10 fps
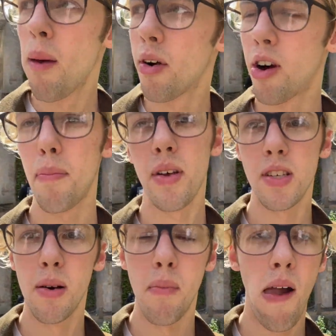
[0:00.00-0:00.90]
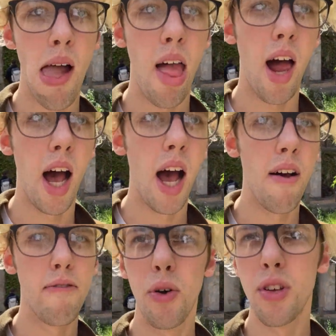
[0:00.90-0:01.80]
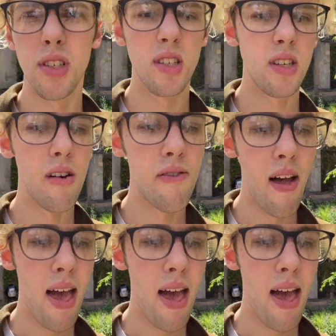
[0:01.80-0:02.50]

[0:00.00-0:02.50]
I grab some uh, folders and stuff